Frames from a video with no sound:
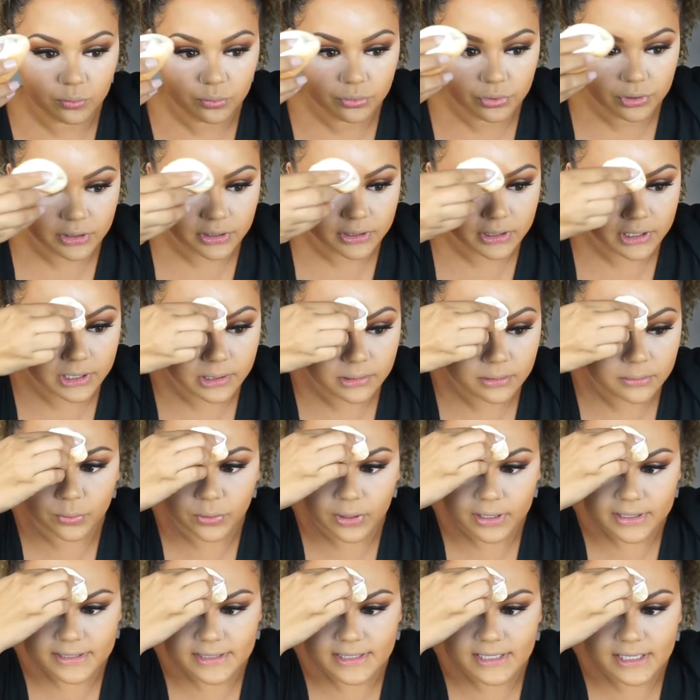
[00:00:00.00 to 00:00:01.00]
really
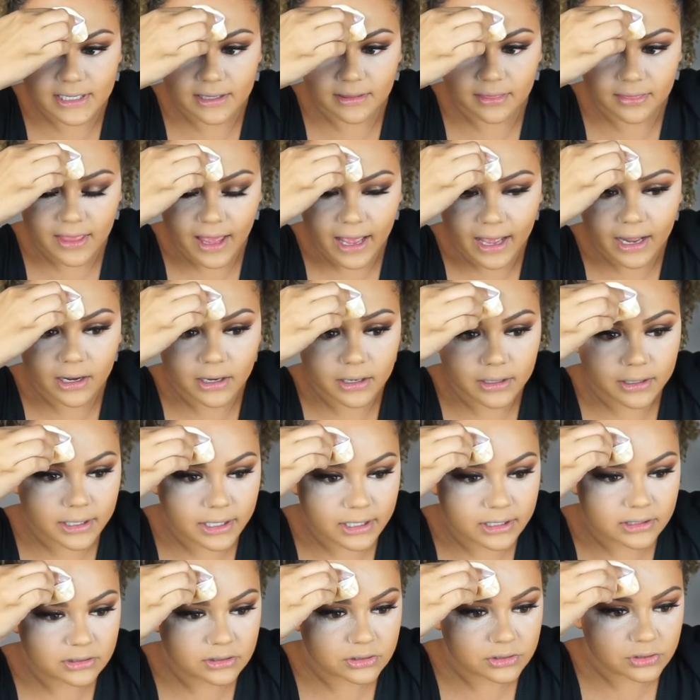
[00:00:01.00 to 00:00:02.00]
pressing that
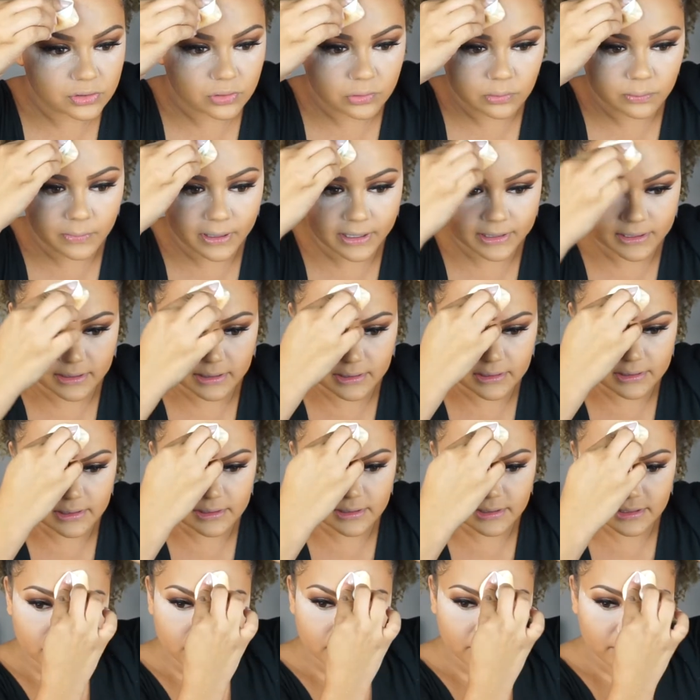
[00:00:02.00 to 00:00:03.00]
into my
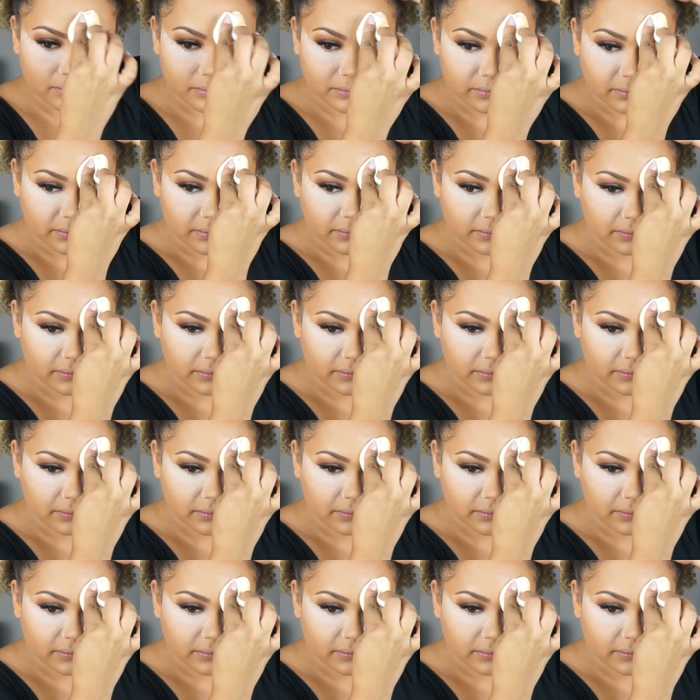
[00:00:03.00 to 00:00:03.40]
skin.